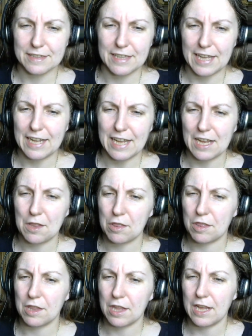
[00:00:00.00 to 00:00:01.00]
like
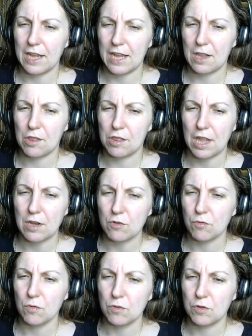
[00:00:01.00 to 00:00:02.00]
it's
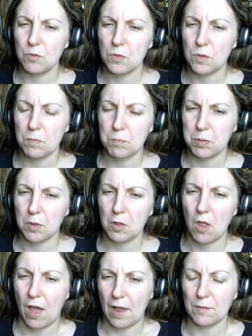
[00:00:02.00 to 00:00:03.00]
central to the
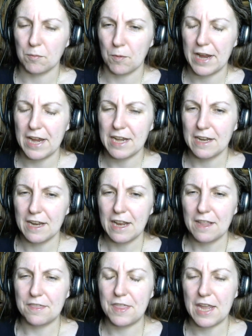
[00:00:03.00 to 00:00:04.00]
plot, right?
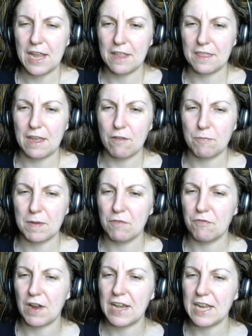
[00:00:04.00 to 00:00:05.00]
They've
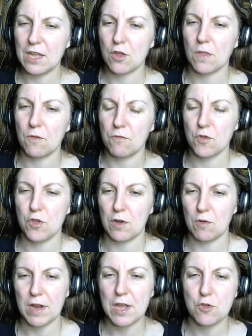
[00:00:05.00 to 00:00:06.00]
been fighting each other for
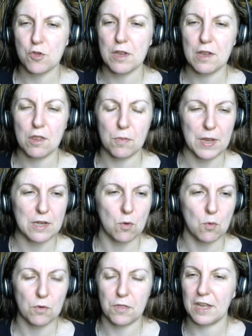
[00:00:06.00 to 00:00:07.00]
generations. They
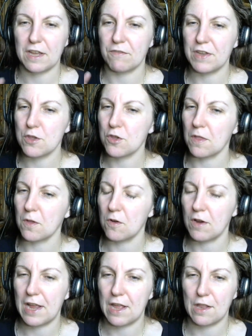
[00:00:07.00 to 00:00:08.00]
don't think of each
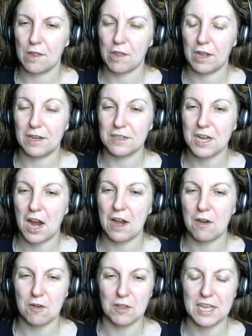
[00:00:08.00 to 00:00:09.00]
other as
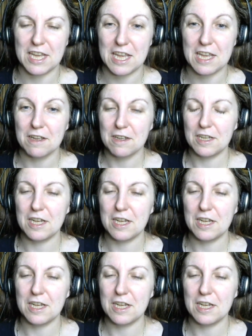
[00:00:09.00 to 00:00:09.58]
entirely,